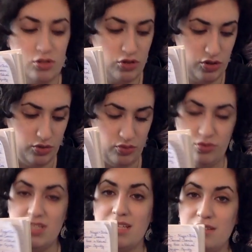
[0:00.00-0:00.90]
to
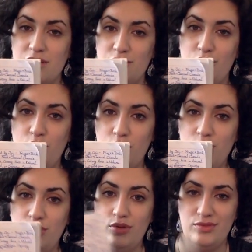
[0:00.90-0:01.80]
tell you
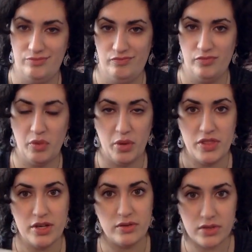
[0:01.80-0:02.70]
what
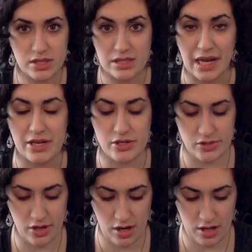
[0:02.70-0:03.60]
the different designers
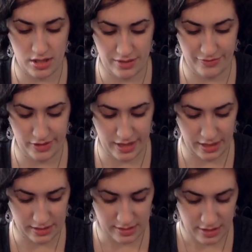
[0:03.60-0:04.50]
are and different
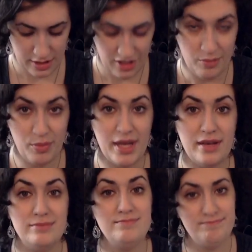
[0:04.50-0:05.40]
things. But
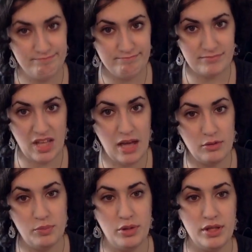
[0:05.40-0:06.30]
I
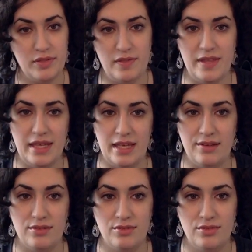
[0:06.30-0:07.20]
will put the
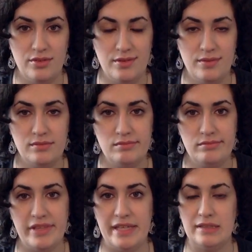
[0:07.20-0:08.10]

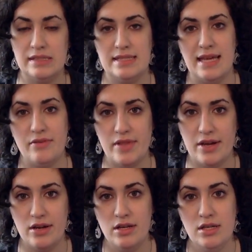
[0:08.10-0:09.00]
needles down
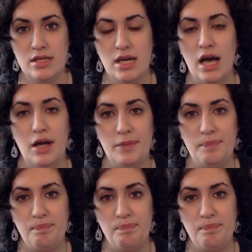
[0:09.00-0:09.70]
there um,